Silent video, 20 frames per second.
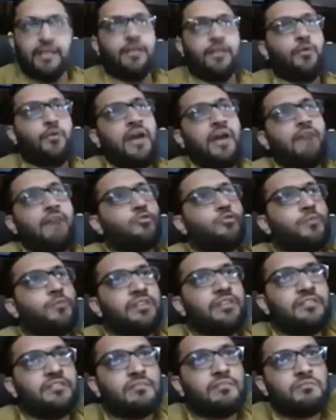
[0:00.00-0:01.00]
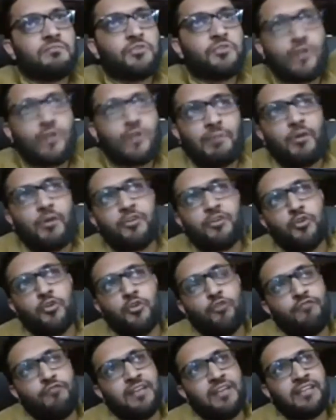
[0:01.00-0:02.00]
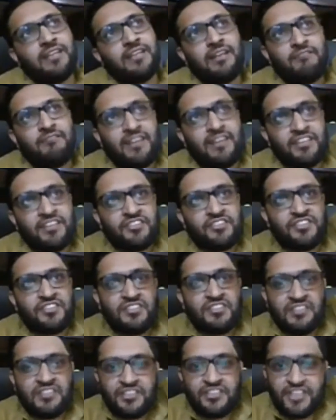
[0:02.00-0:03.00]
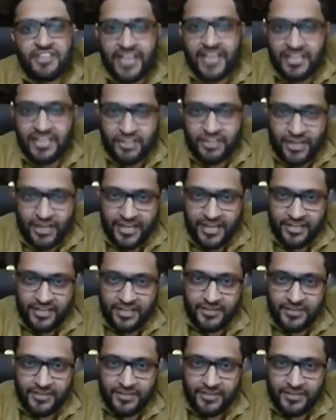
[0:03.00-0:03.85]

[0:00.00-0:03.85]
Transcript: you have to be sure about, you know, whether, whether this is a trend trade